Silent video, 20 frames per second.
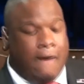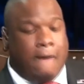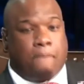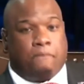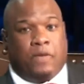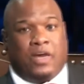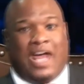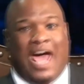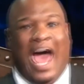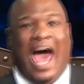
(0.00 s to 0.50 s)

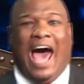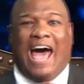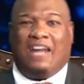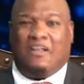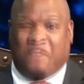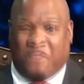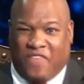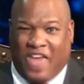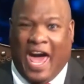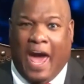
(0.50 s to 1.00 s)
But out
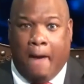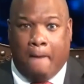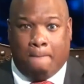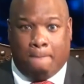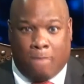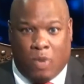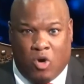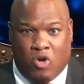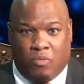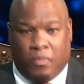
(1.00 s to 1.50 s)
of that
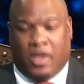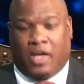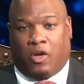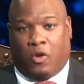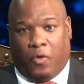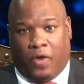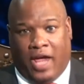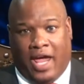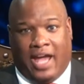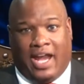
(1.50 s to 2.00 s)
movement
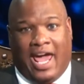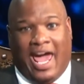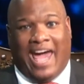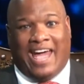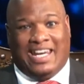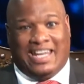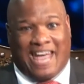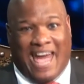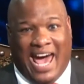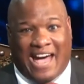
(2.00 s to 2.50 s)
created a
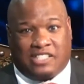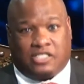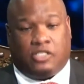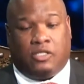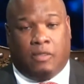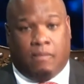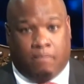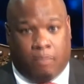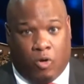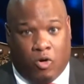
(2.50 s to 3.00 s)
national
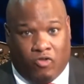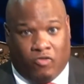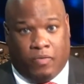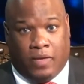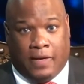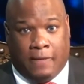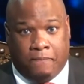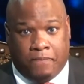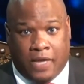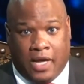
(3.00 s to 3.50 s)
movement